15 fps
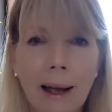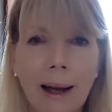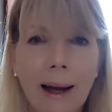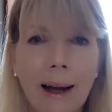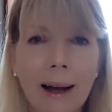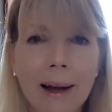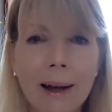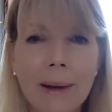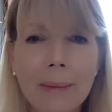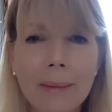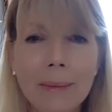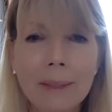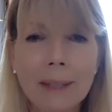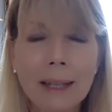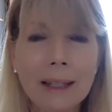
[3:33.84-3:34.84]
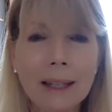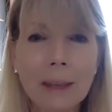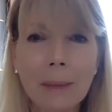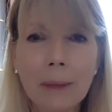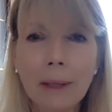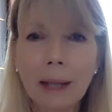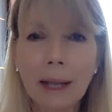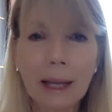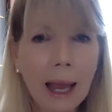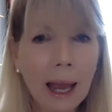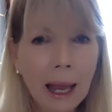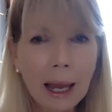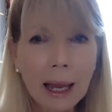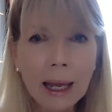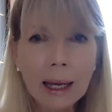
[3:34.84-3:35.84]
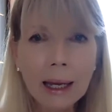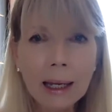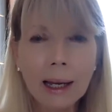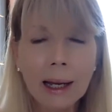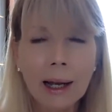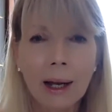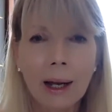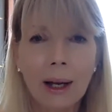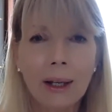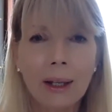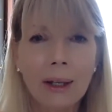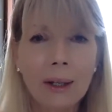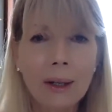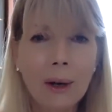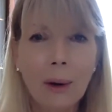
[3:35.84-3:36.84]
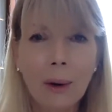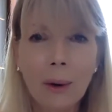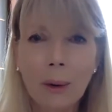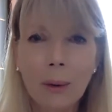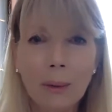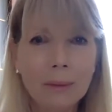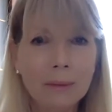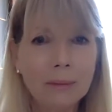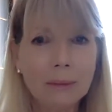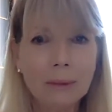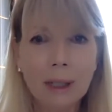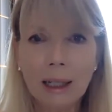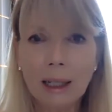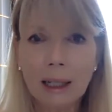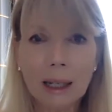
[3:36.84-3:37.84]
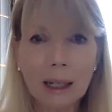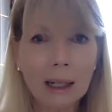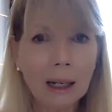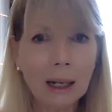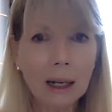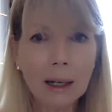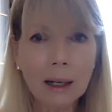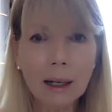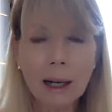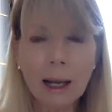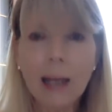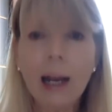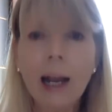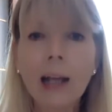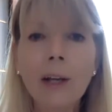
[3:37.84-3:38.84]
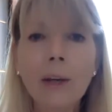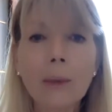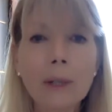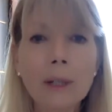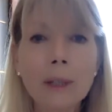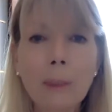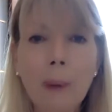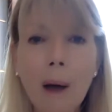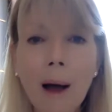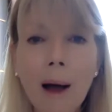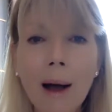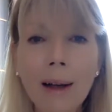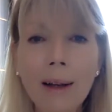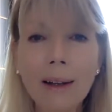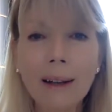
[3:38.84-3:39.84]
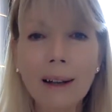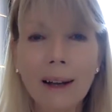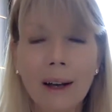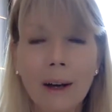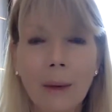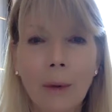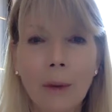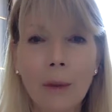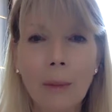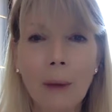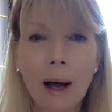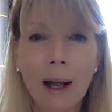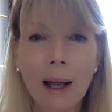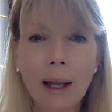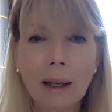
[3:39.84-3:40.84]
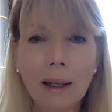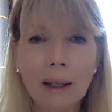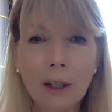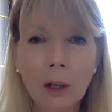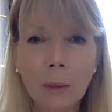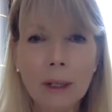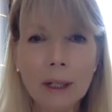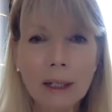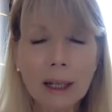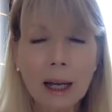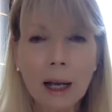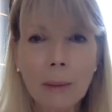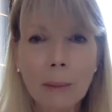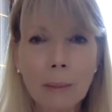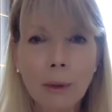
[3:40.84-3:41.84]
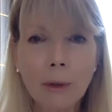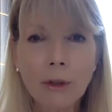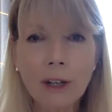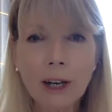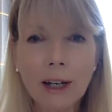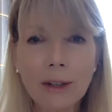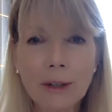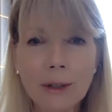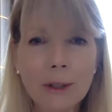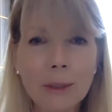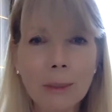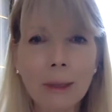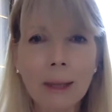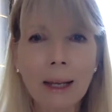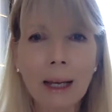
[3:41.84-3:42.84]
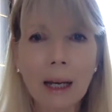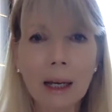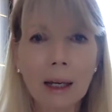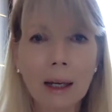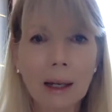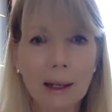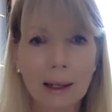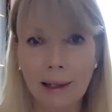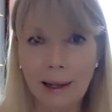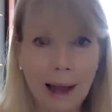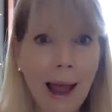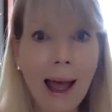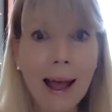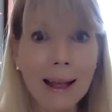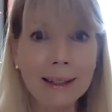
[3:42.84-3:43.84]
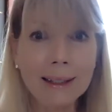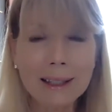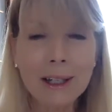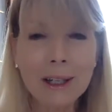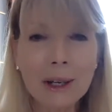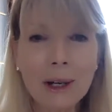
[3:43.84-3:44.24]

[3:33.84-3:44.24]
and said something like, hey, da-da-da-da-da, and I could respond with my human design projector splenic yes,